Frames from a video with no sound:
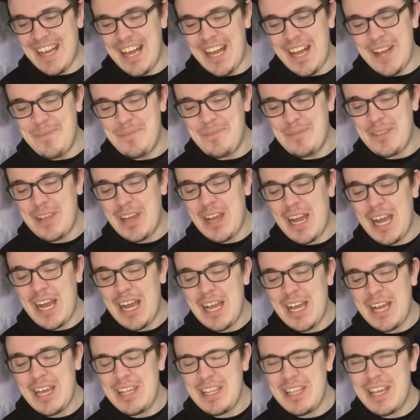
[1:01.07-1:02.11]
I
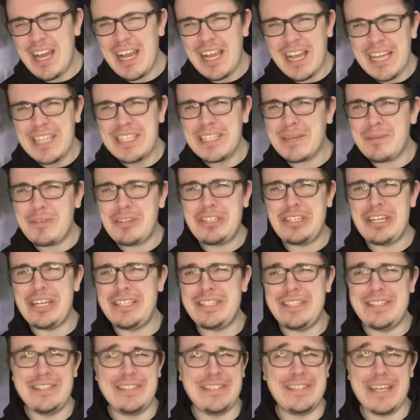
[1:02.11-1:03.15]
gotta talk about
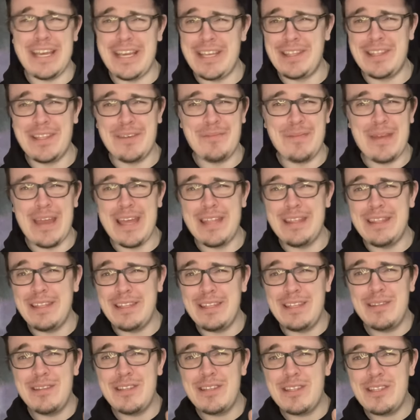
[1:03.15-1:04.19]
Jason Statham,
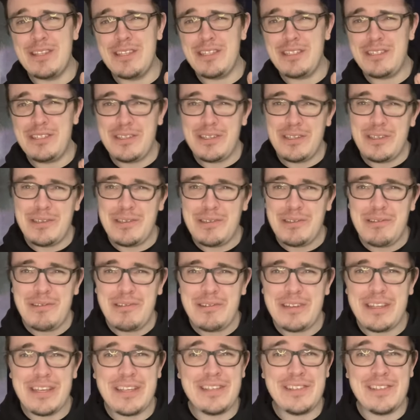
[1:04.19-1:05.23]
man. The
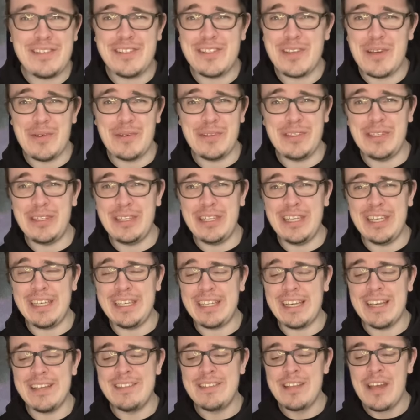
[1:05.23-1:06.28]
dude is so unique,
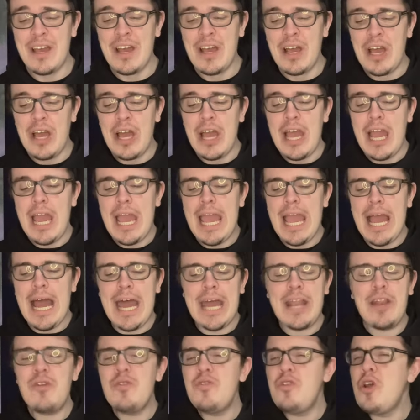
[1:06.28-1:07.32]
because
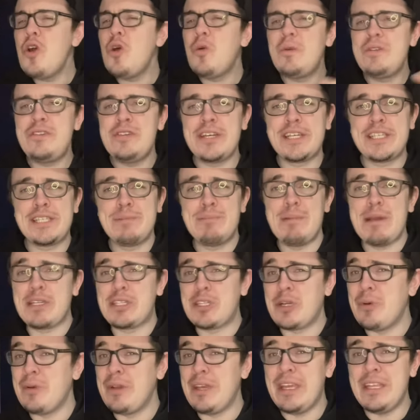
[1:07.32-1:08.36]
I don't know what to
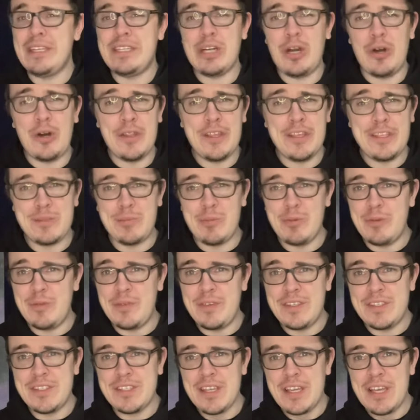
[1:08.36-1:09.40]
expect going into all his
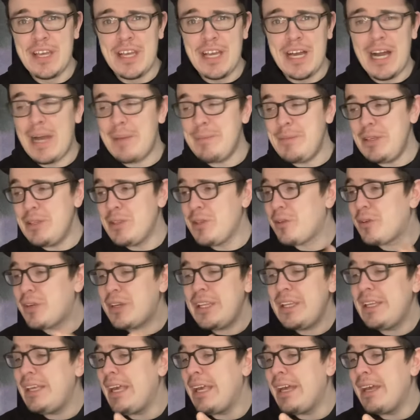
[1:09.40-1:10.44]
movies. I'm either
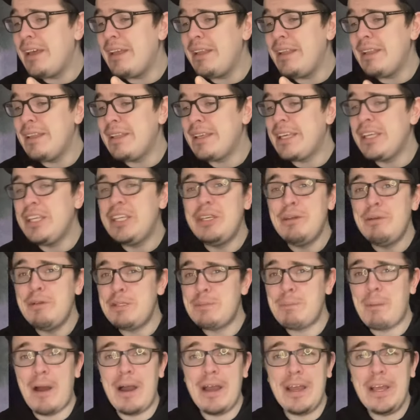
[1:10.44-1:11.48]
gonna get, like, a
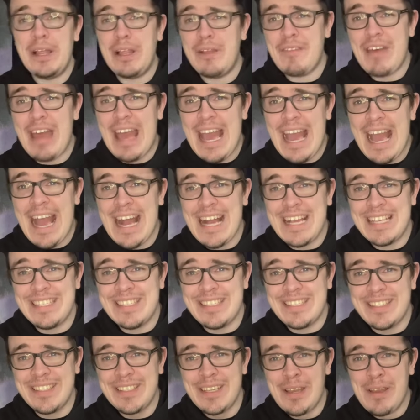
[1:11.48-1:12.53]
huge pile of
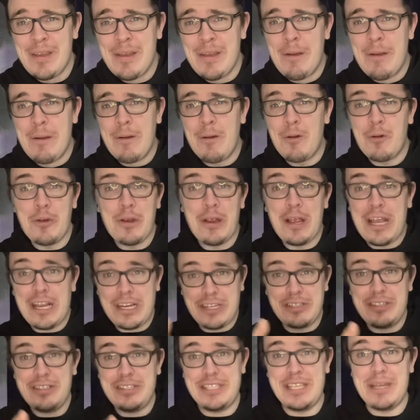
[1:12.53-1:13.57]
ass, or
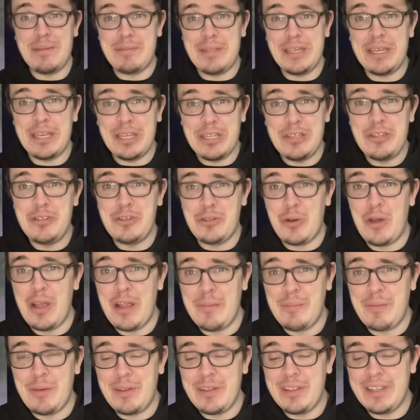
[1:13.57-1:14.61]
actually something
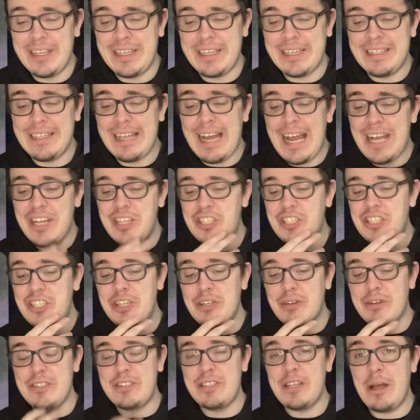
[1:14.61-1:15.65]
enjoyable. Like, last
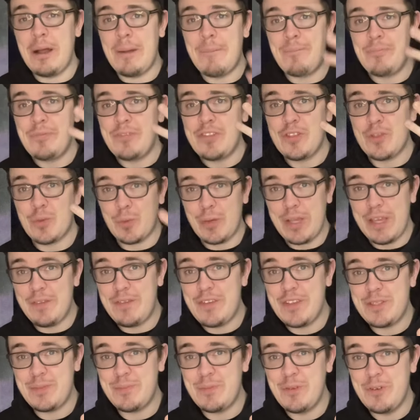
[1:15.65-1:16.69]
year I saw three of
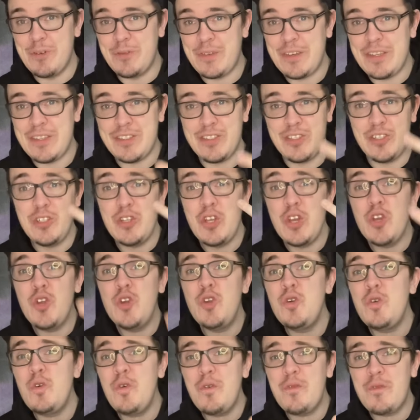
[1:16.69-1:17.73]
his movies.
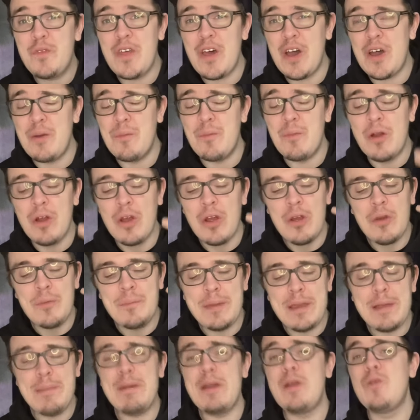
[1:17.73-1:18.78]
Two of them
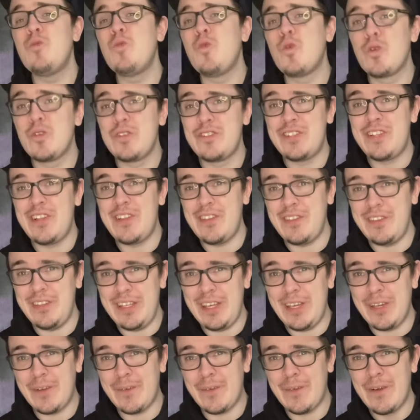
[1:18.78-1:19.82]
made my worst of the
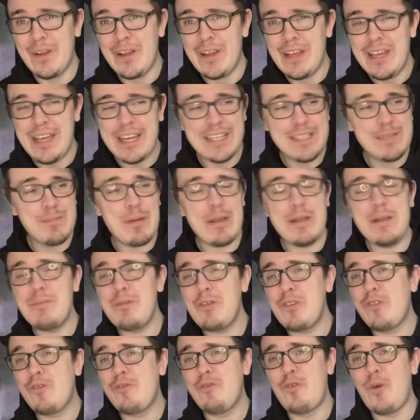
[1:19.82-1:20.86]
year.
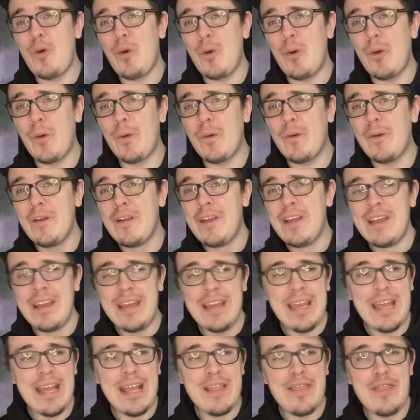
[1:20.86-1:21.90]
Expendables 4
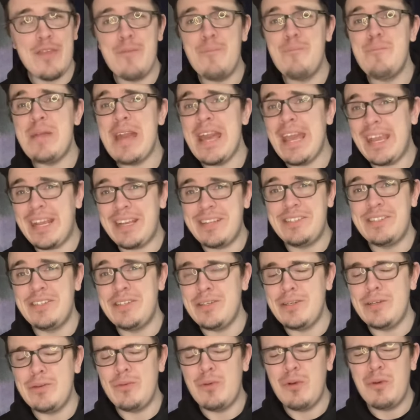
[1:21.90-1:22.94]
and The Meg
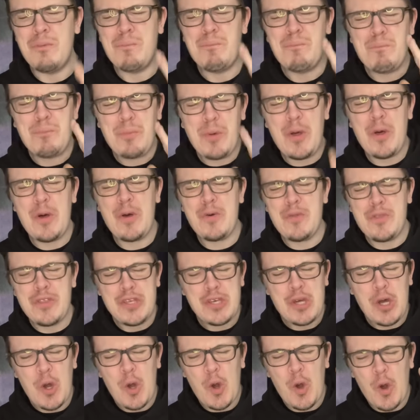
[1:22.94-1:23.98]
2. Both
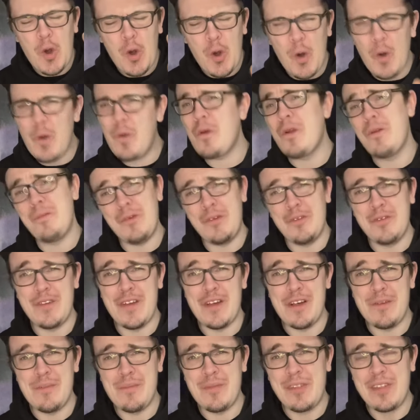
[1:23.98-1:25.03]
horrible
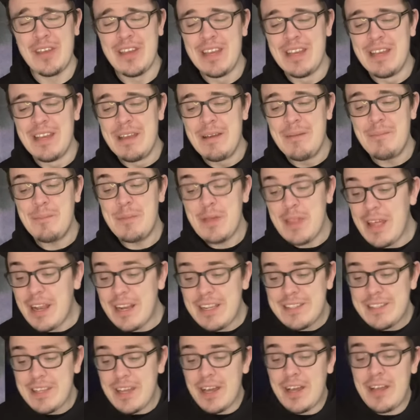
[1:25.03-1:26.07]
films. But then I
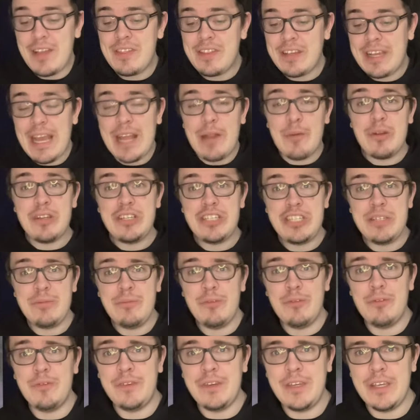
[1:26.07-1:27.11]
saw the Guy Ritchie
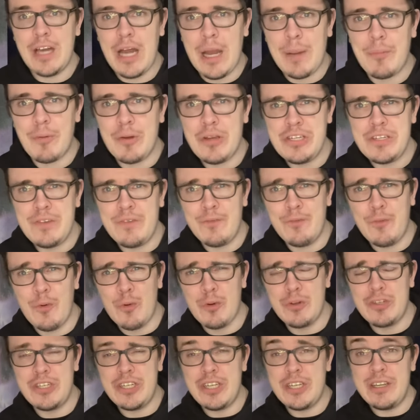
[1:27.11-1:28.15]
movie, Operation
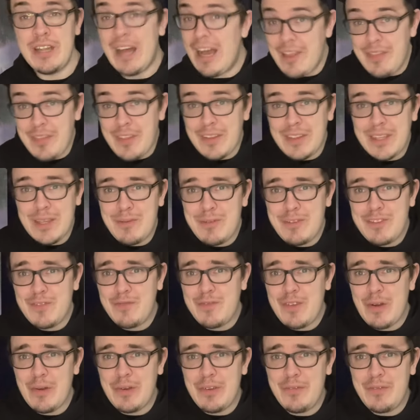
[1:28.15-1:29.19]
Fortune. I thought that was
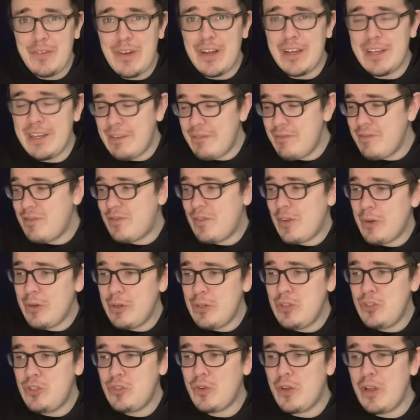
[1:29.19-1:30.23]
very fun and very
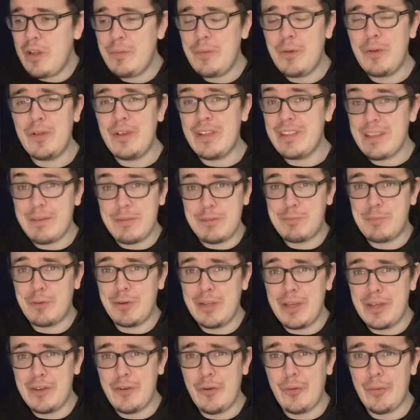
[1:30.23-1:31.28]
enjoyable. I thought it was
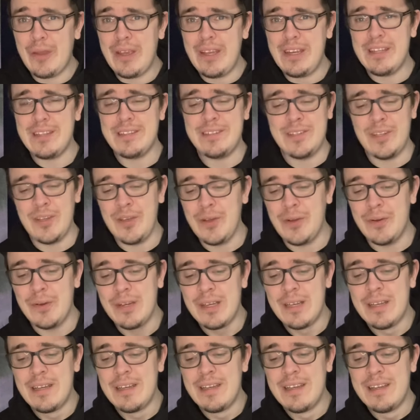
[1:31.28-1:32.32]
pretty underrated, too.
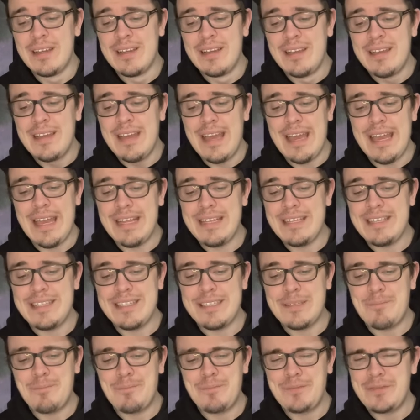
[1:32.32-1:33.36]
And
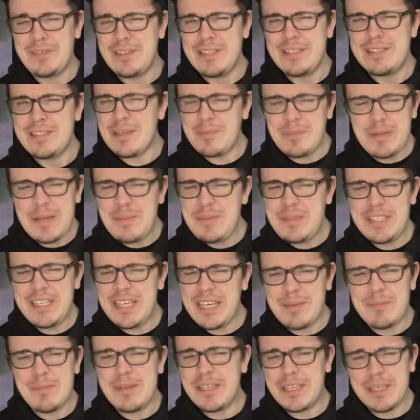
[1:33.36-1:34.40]
just, sometimes he
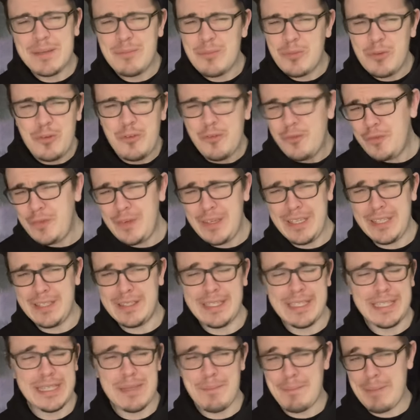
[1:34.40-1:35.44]
can make a movie
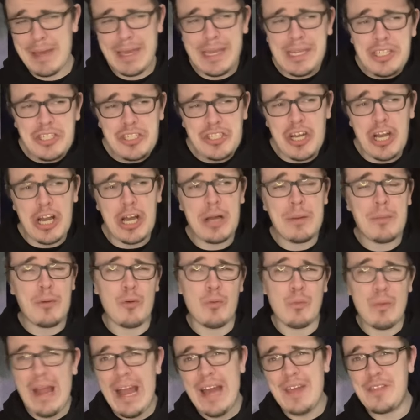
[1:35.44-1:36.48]
like The Bank Job or
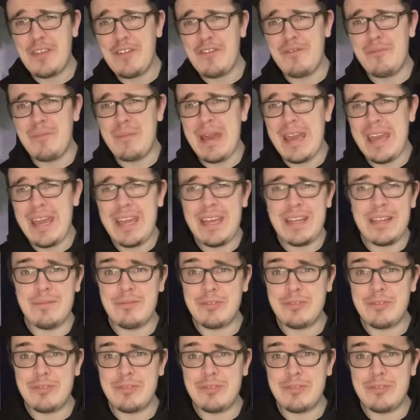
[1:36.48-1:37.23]
Wrath of Man.